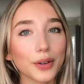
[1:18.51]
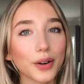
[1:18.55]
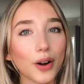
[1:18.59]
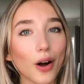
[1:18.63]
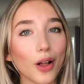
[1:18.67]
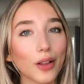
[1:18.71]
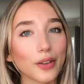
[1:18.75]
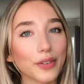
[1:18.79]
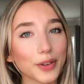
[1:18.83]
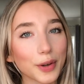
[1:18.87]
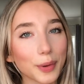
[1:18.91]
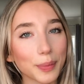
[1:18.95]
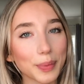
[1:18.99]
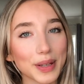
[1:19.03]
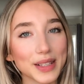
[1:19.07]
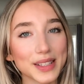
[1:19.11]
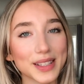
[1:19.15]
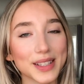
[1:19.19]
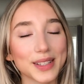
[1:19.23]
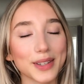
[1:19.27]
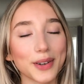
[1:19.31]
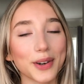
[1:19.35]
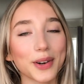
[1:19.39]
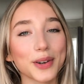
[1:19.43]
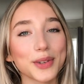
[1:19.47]
All of their
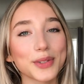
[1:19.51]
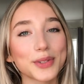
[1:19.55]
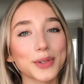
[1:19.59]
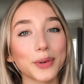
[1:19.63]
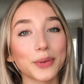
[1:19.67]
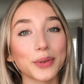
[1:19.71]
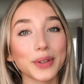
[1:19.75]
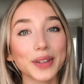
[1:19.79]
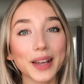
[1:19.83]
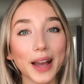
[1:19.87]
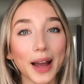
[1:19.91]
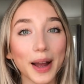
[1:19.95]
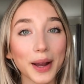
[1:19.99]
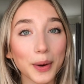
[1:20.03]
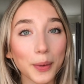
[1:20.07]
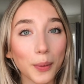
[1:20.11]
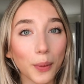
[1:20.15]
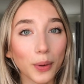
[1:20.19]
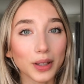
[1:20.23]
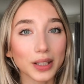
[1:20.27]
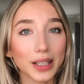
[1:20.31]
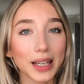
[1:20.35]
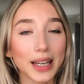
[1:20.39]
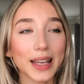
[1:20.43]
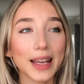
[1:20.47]
pieces are also really high
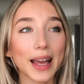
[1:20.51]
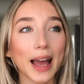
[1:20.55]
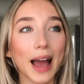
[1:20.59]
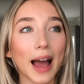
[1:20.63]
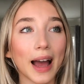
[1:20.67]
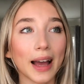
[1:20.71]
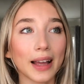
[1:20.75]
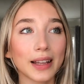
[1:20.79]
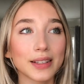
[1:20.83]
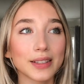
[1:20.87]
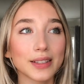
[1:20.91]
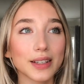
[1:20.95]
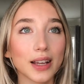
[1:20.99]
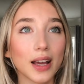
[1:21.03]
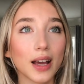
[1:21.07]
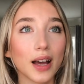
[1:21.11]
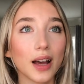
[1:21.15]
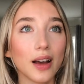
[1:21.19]
quality and